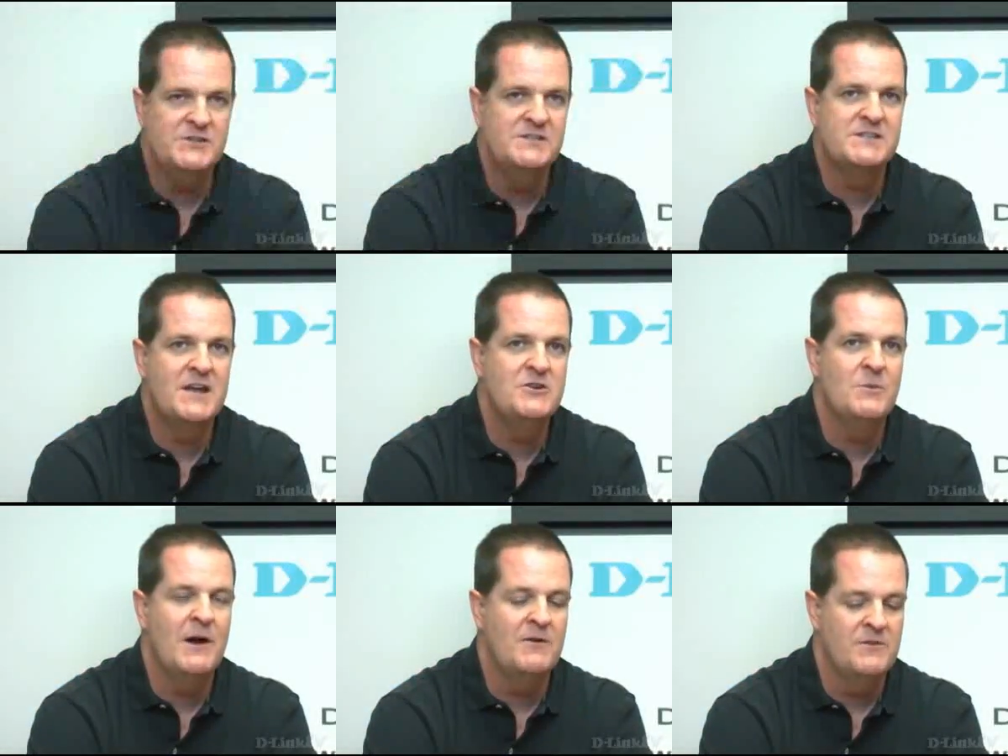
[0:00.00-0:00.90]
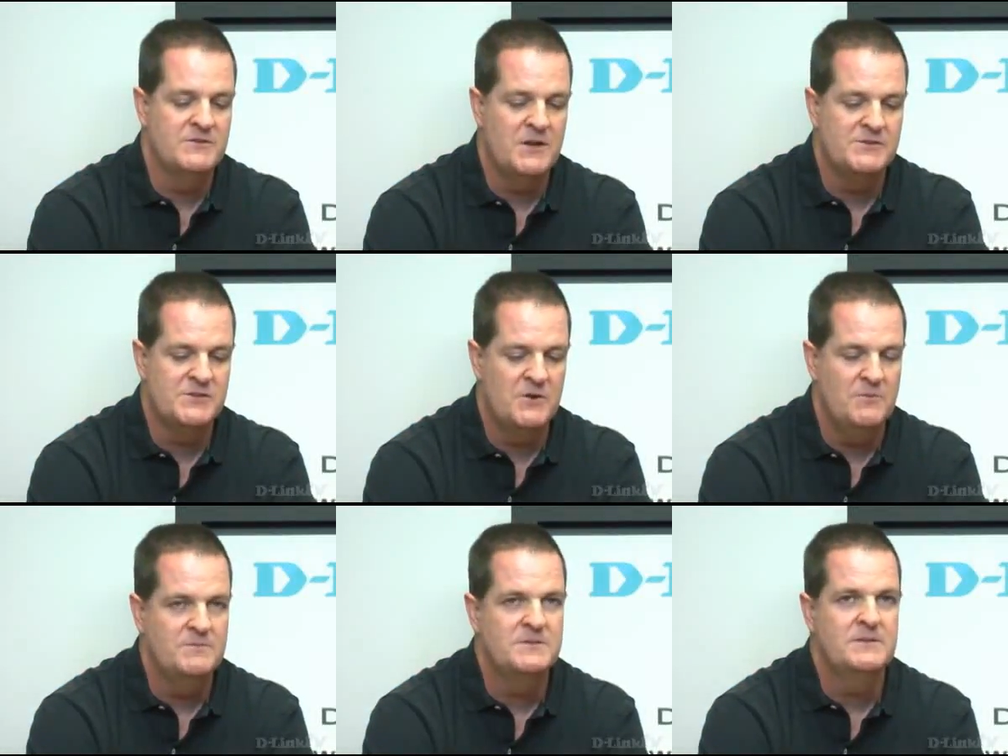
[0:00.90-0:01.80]
inside your router. There's
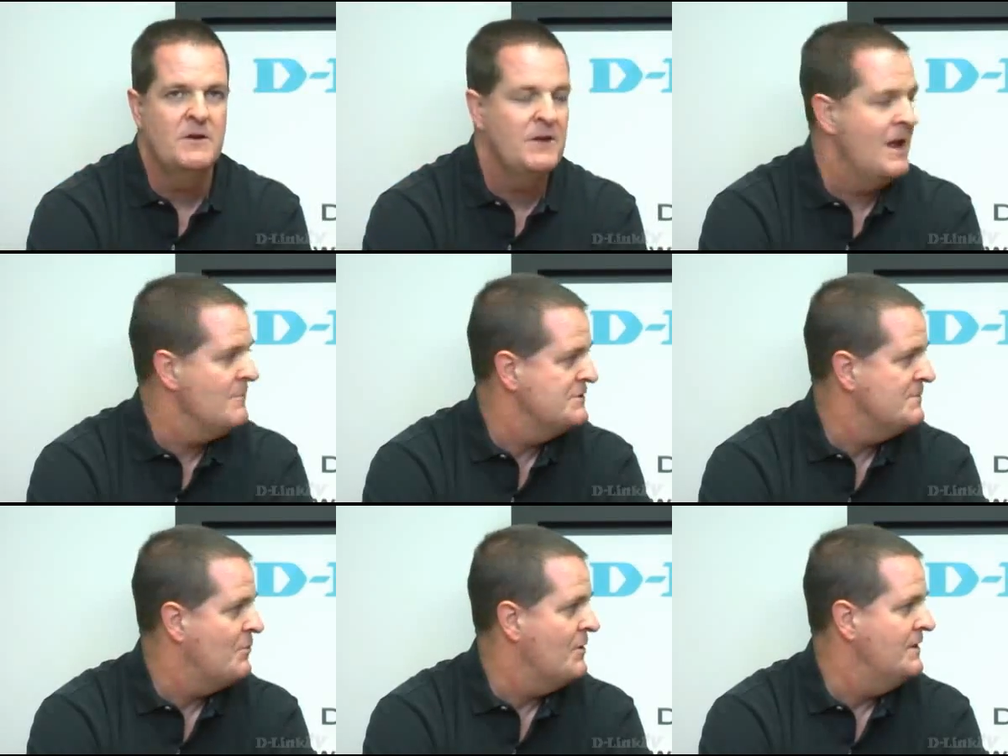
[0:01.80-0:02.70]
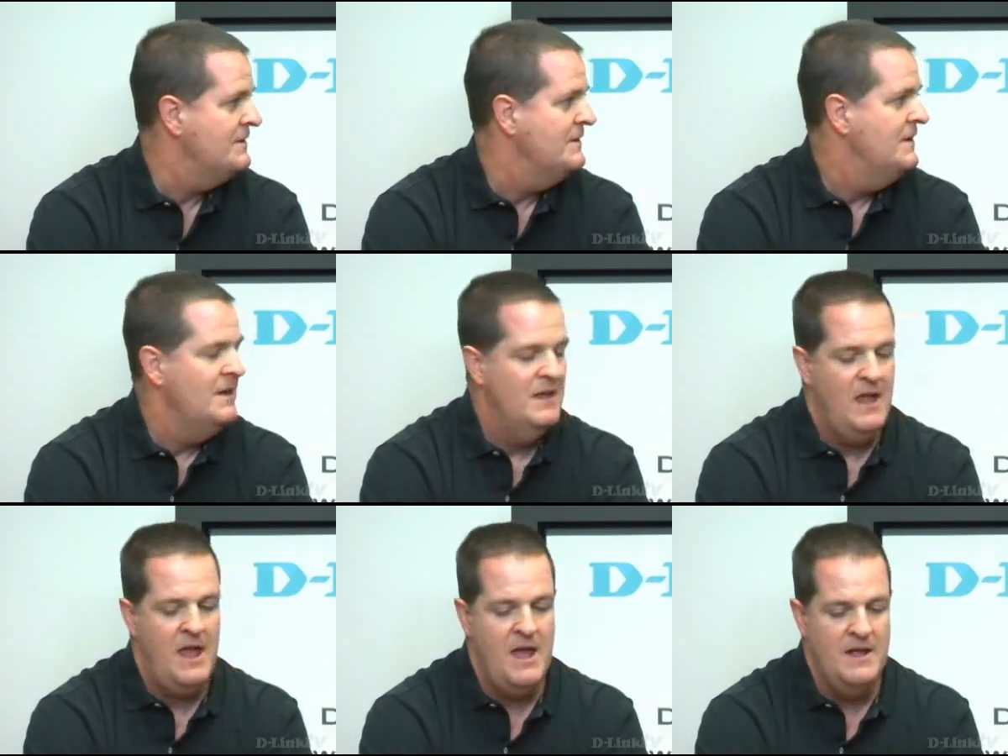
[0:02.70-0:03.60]
also our cameras support it
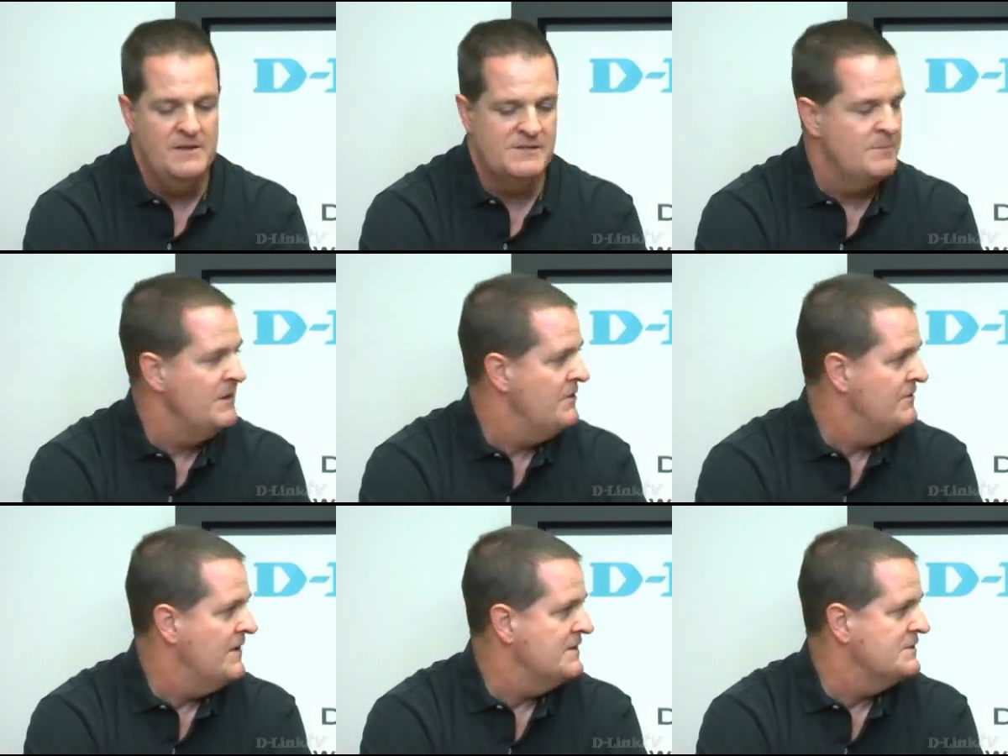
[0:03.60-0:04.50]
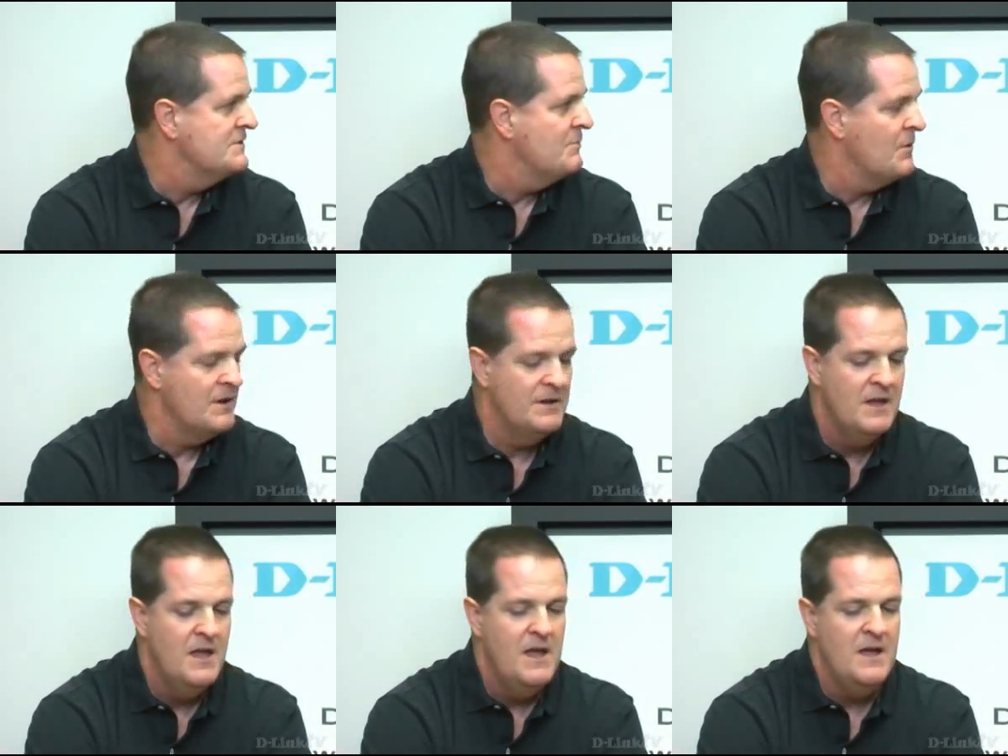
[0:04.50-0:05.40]
and some of the other devices support it.
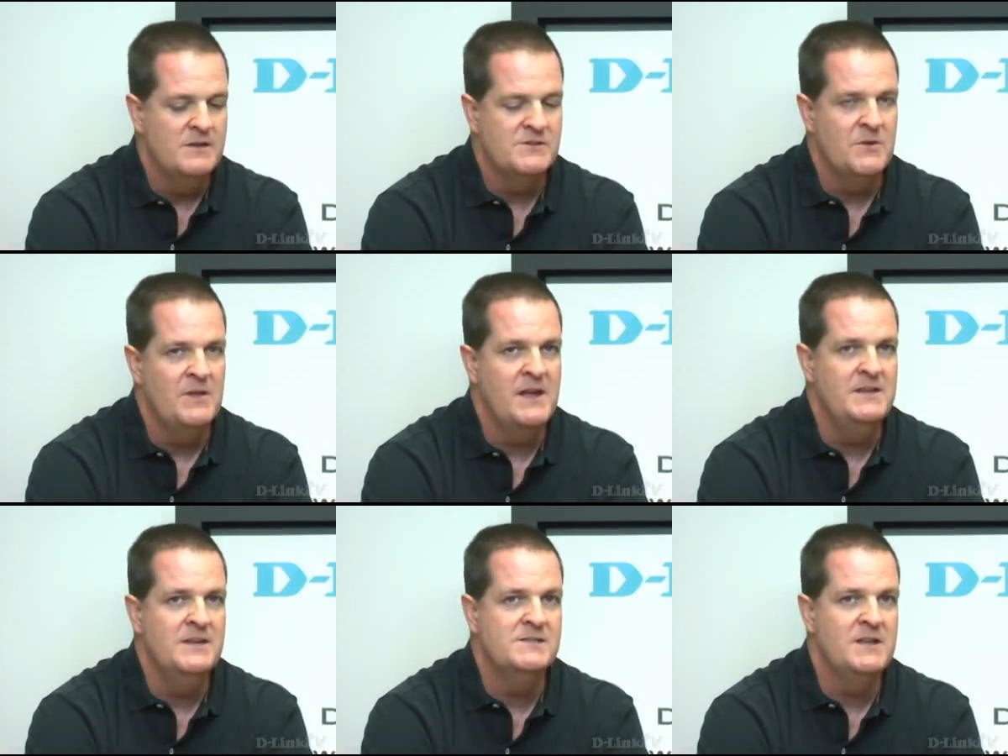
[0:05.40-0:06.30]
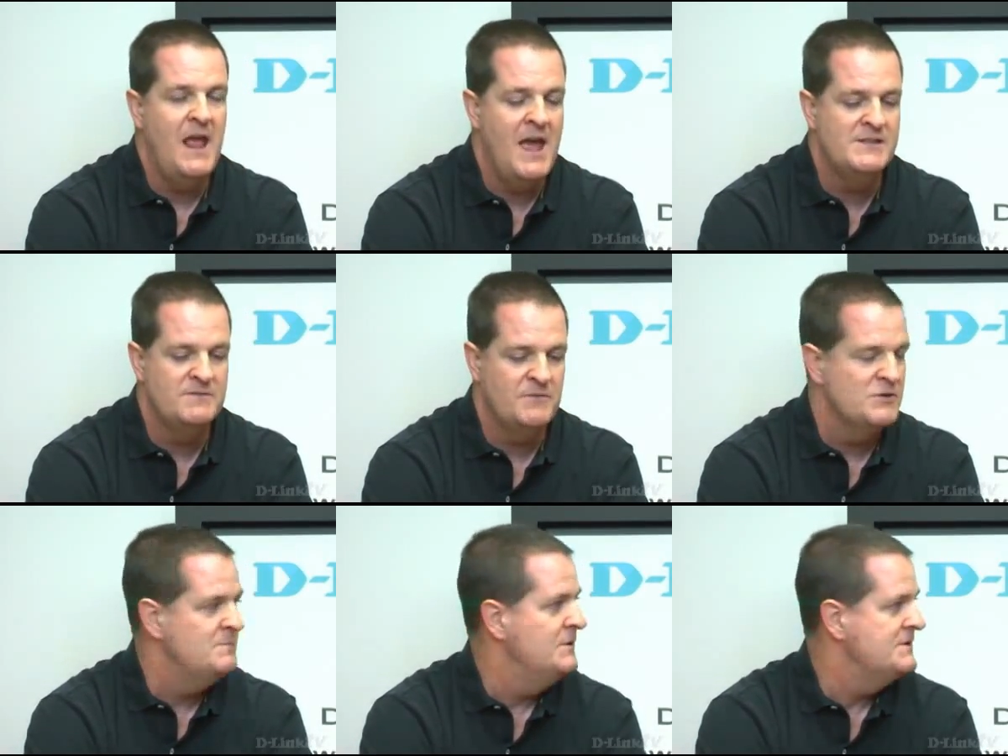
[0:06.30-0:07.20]
And so the idea is that as it
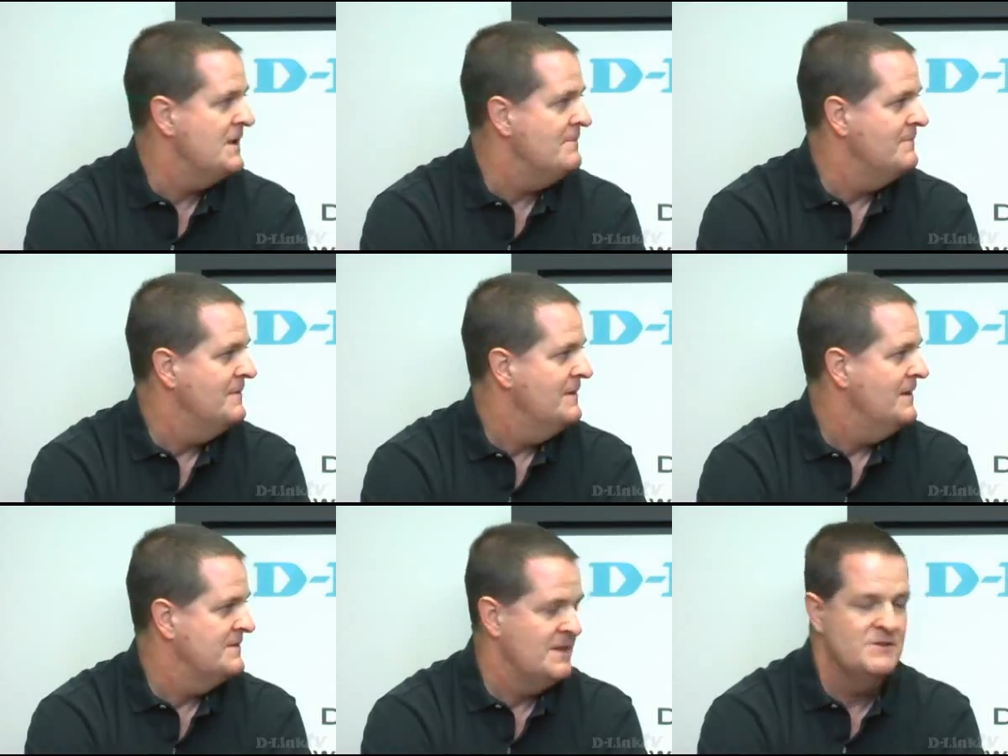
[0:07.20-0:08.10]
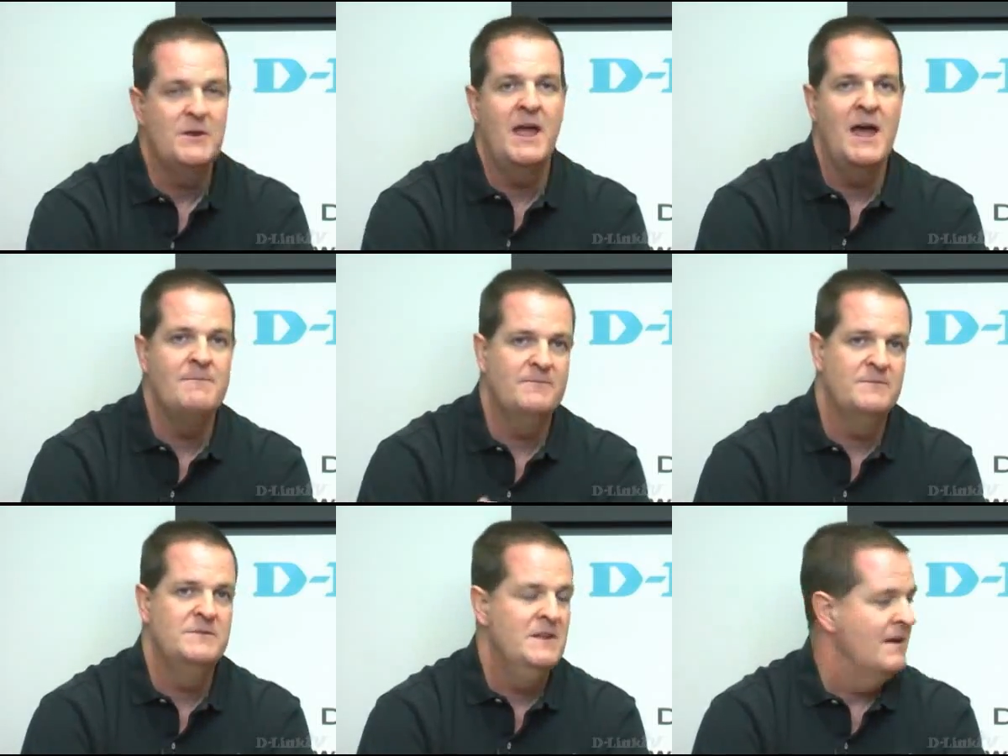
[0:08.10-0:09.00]
first boots up, it says, okay, I'm,
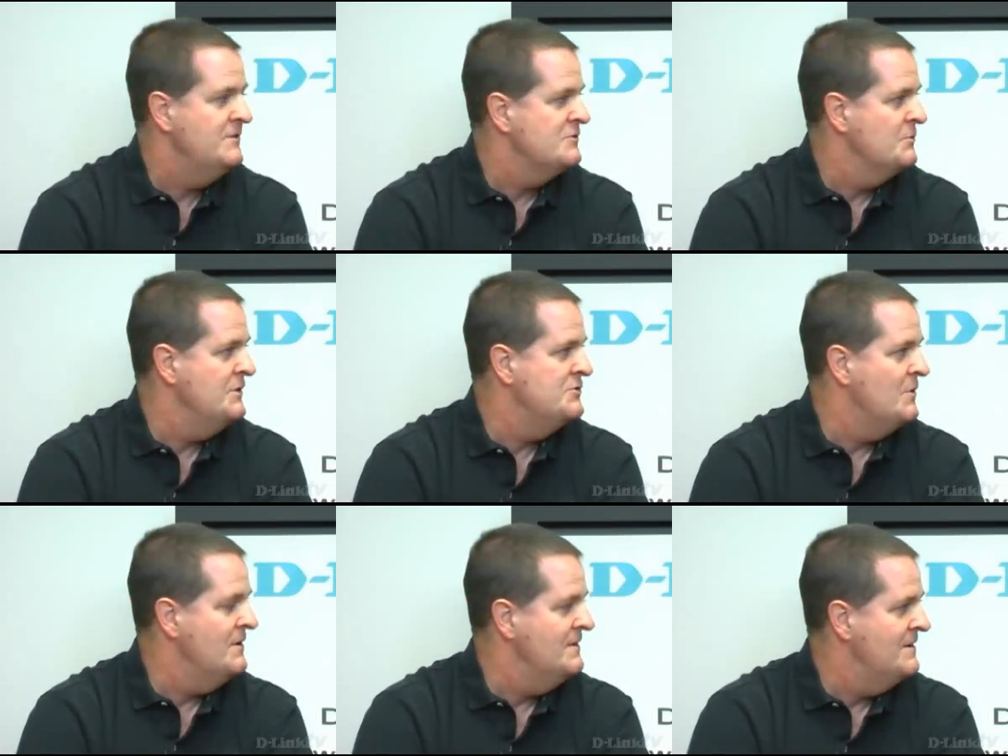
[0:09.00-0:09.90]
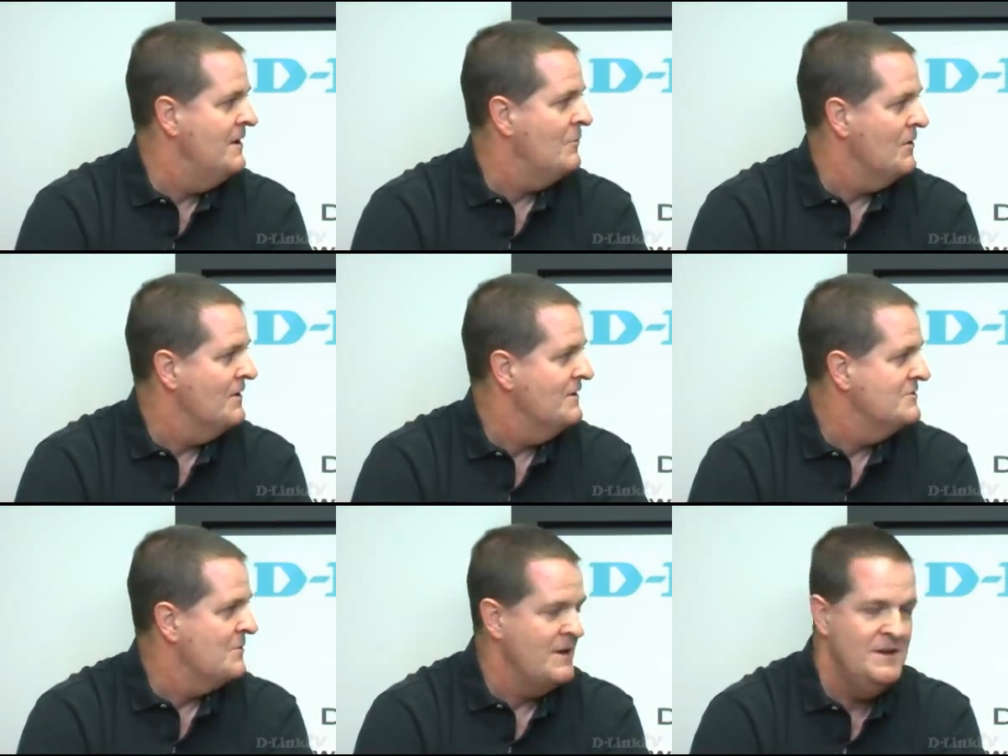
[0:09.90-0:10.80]
I've just rejoined the network,
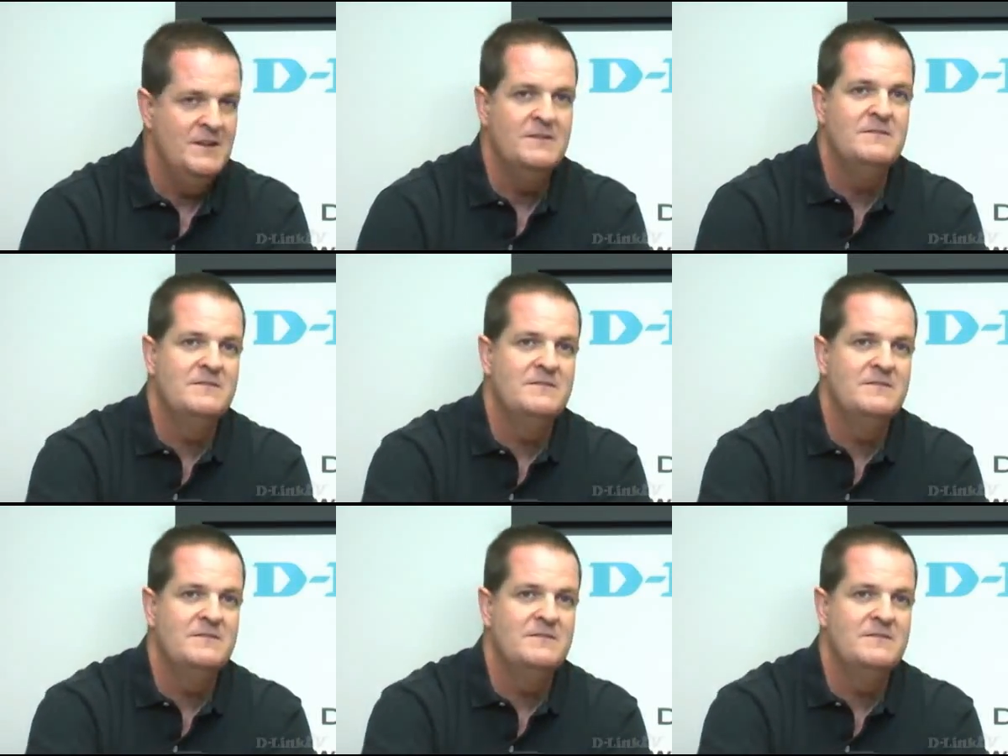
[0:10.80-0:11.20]
so I need to